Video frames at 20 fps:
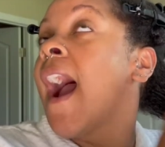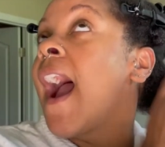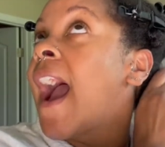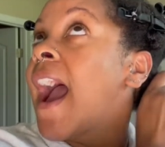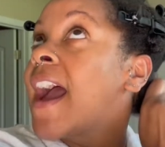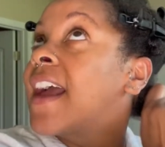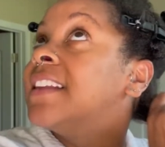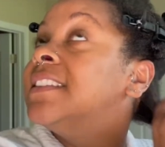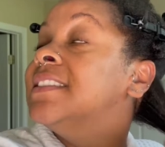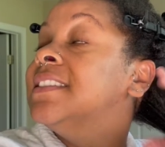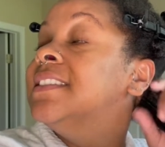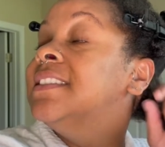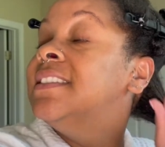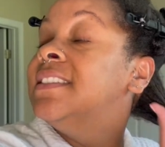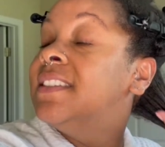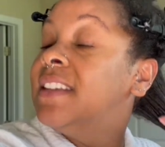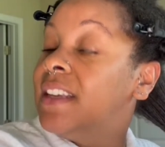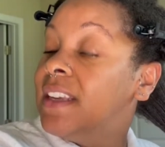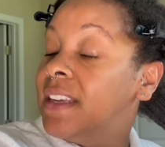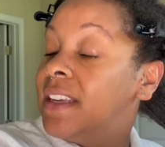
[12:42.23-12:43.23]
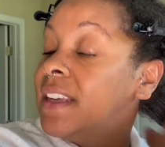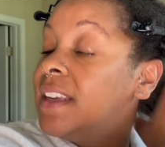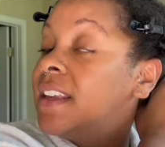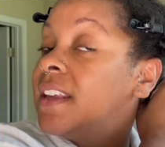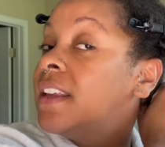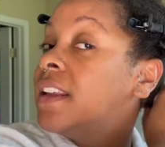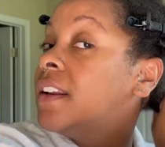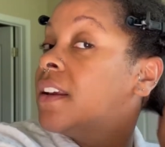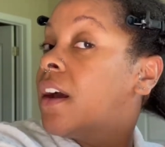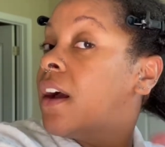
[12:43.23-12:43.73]
I
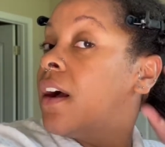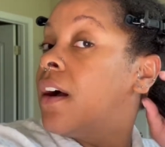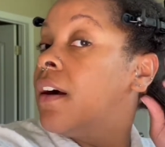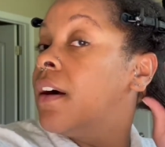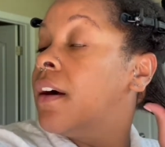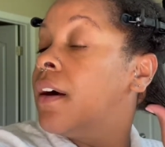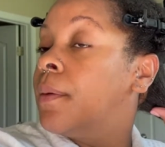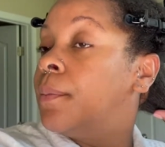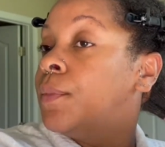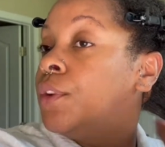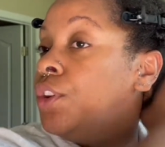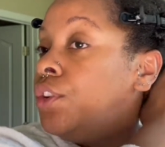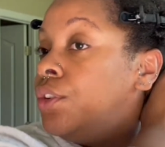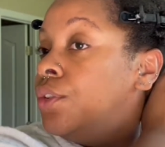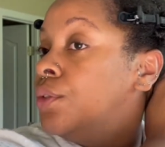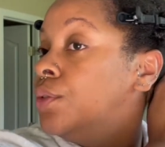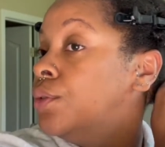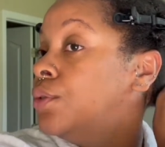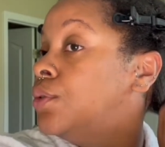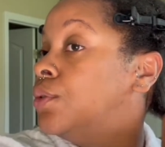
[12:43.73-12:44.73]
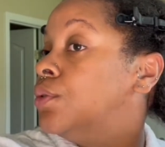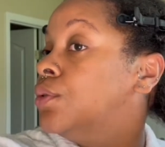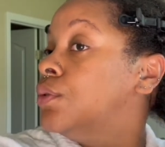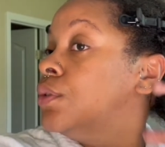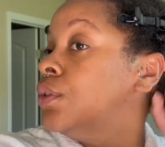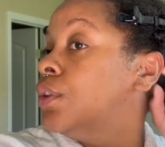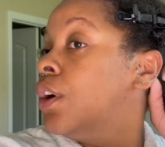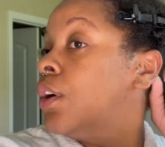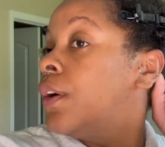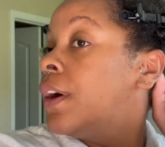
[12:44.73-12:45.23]
did you
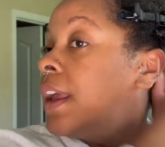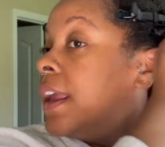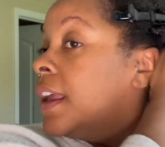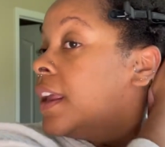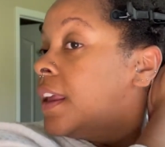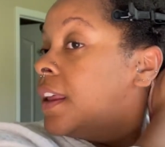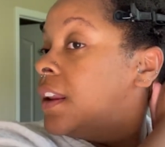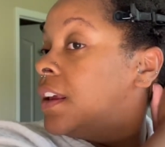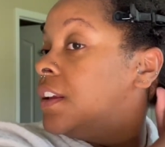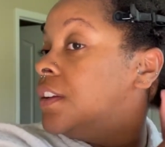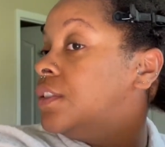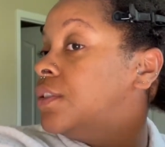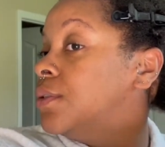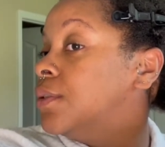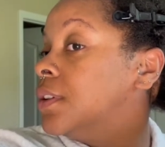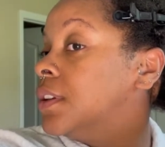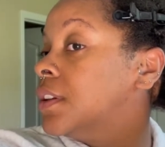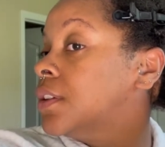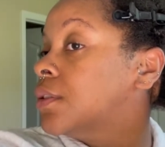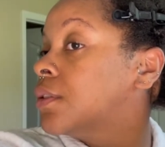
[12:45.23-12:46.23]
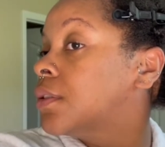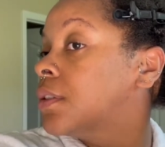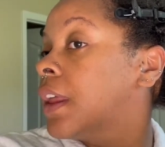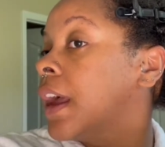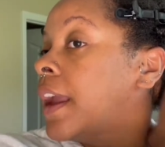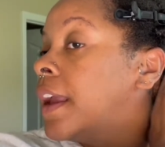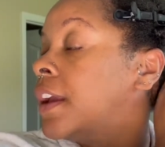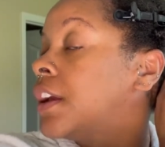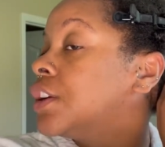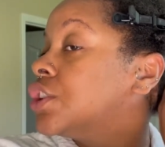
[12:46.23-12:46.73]
go ahead and do a little
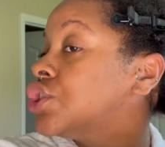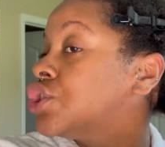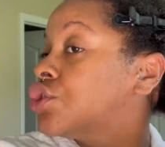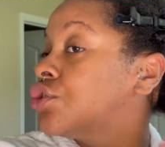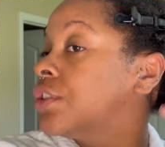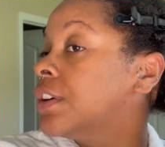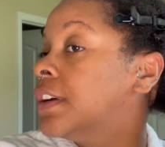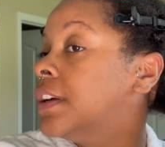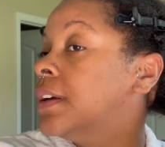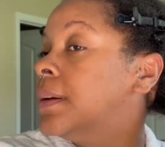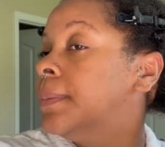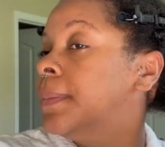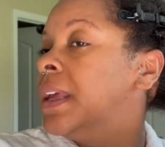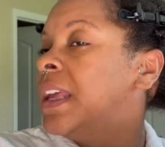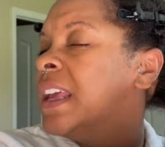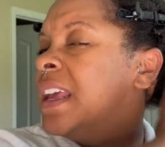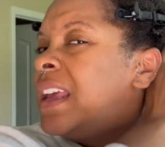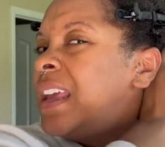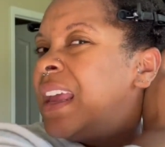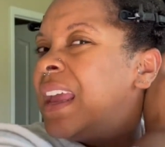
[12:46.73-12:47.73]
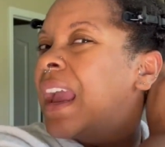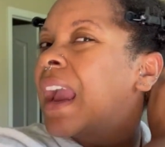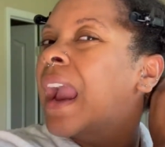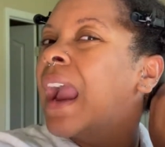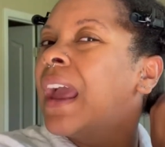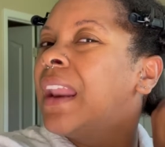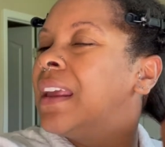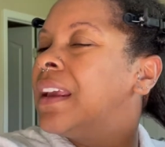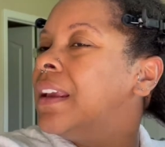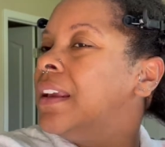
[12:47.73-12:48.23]
like a trim and
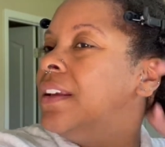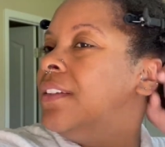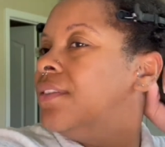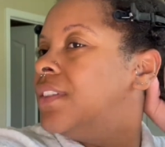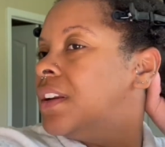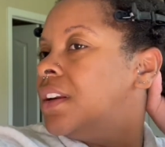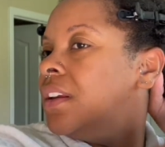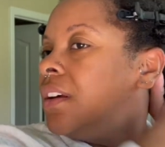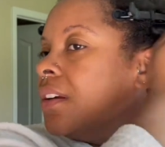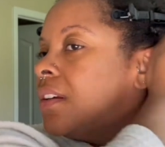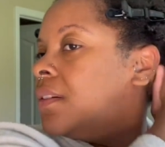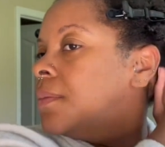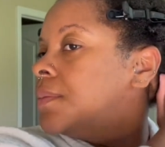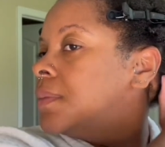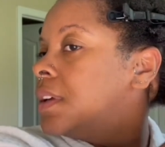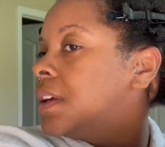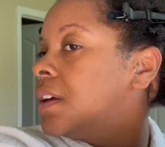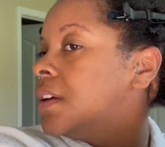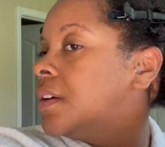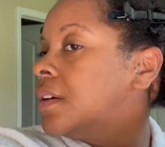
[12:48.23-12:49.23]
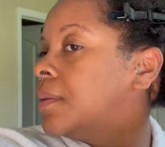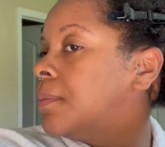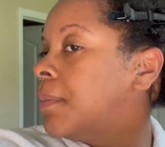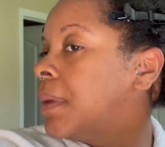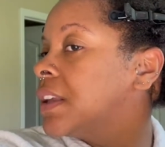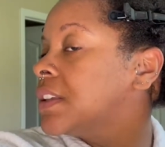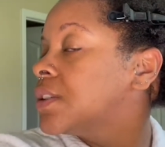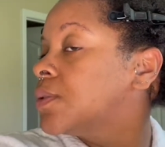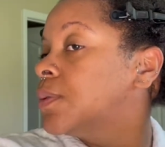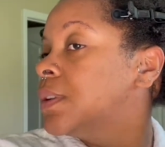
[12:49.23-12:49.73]
kind of evened up
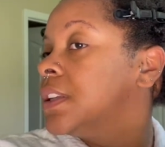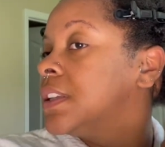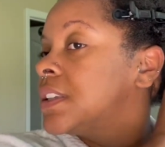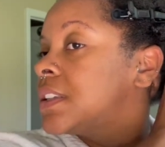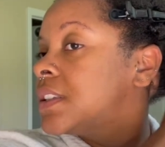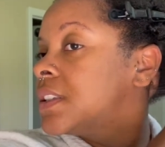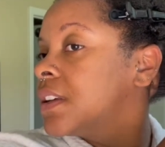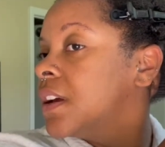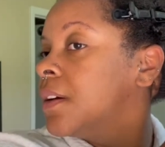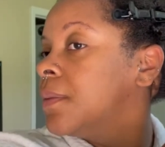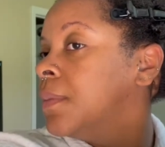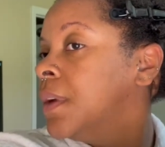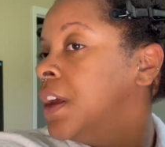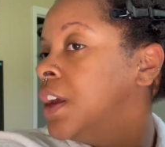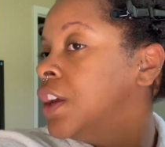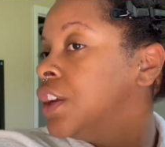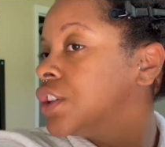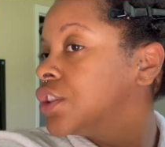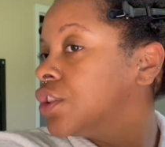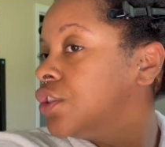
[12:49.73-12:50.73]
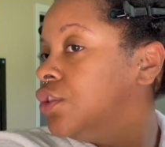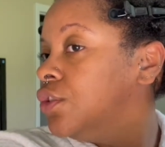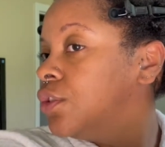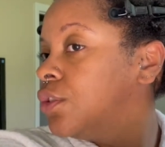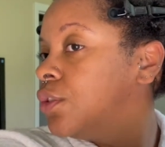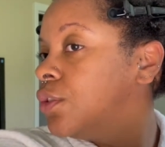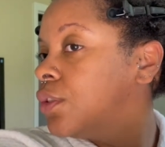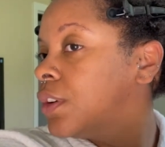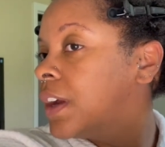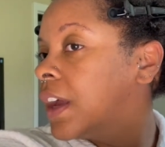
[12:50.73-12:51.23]
my twist some, so
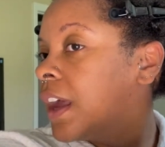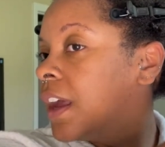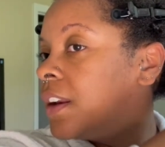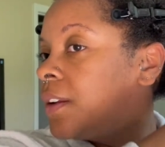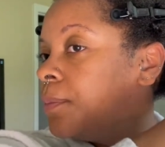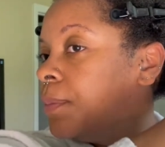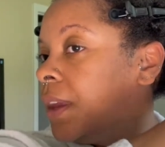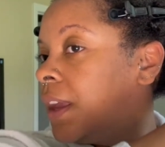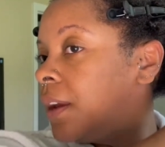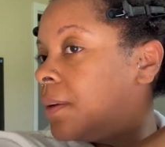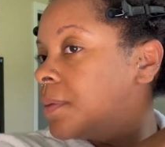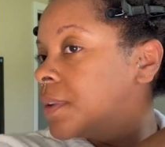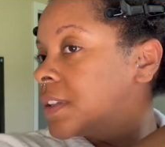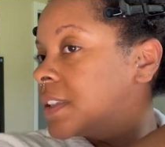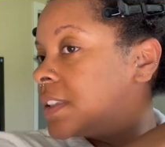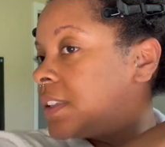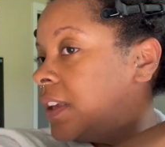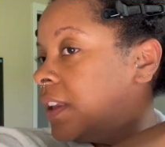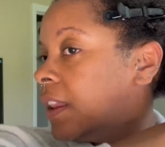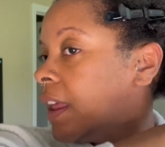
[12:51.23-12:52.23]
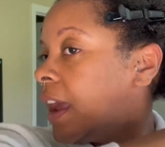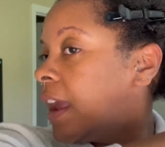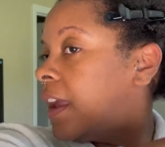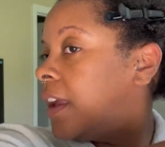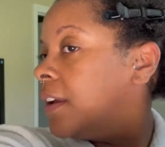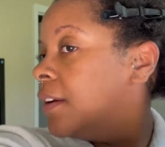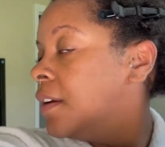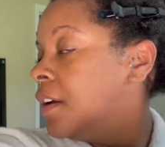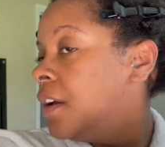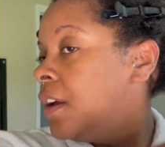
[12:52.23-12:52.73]
you'll kind of be able to see
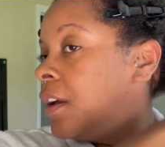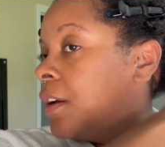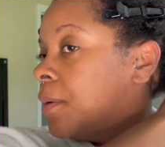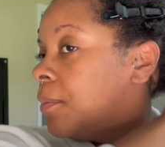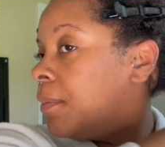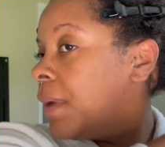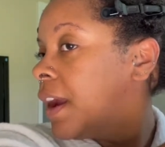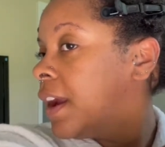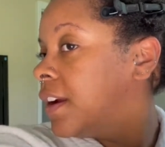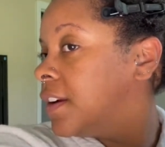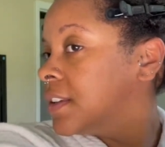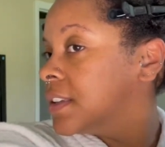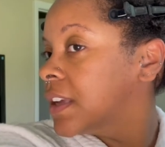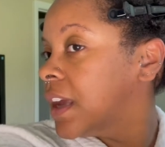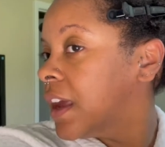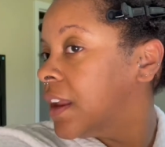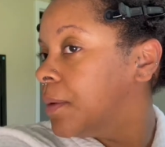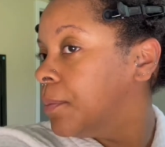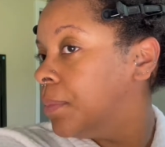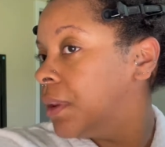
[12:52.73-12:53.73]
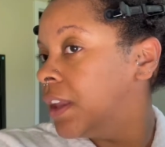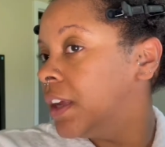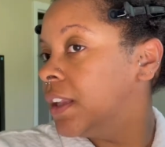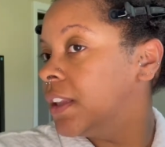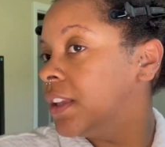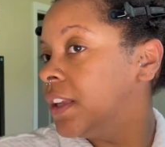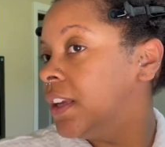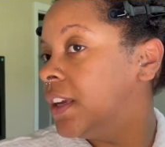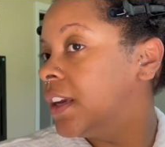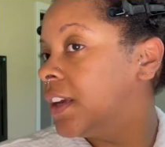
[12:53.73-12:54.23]
like my hair is kind of
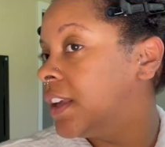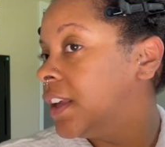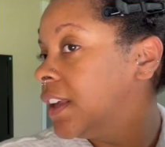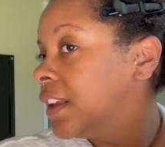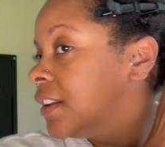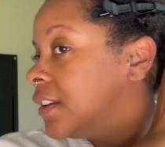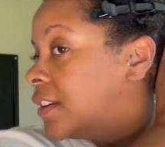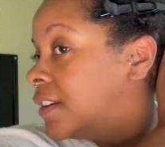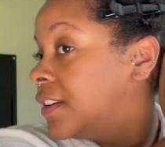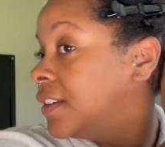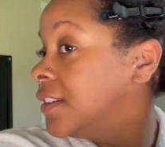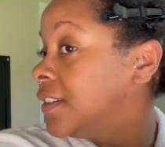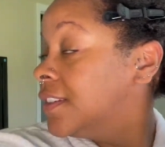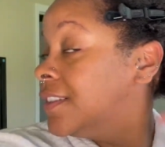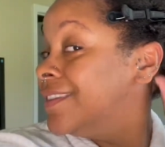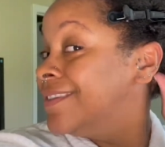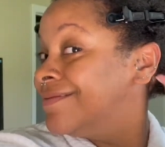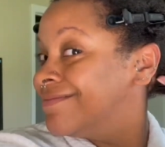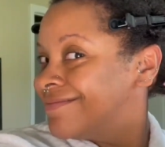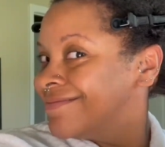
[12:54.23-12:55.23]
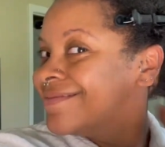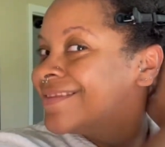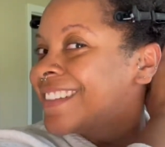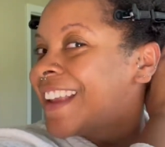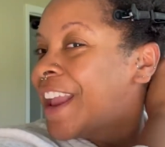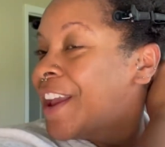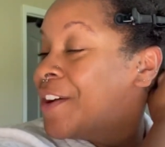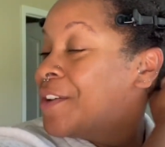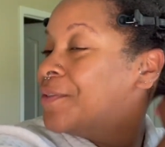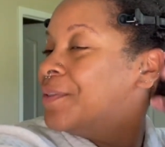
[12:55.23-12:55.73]
bluntly cut.
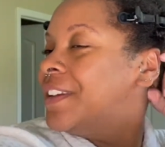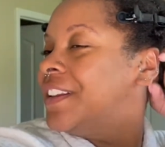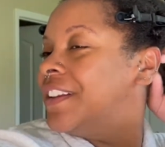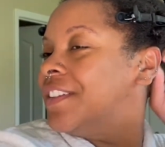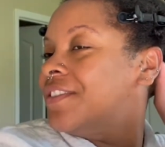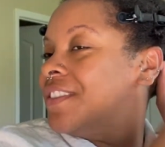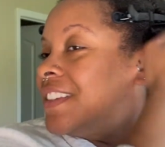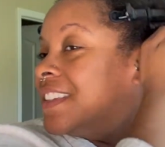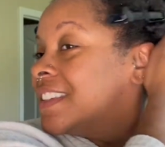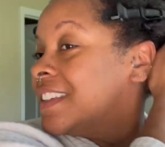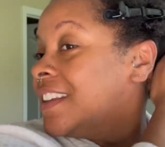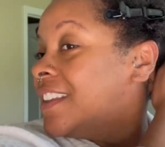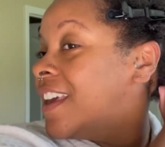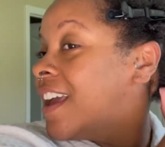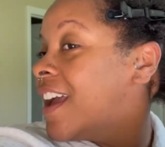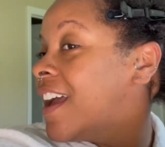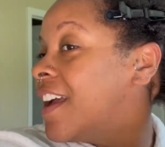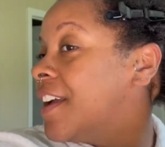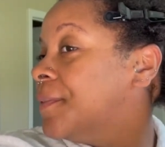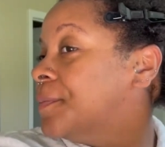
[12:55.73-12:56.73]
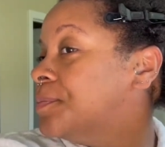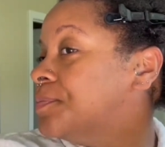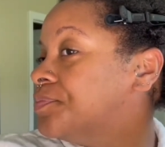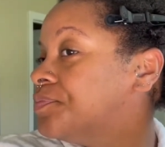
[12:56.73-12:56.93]
We love to see that.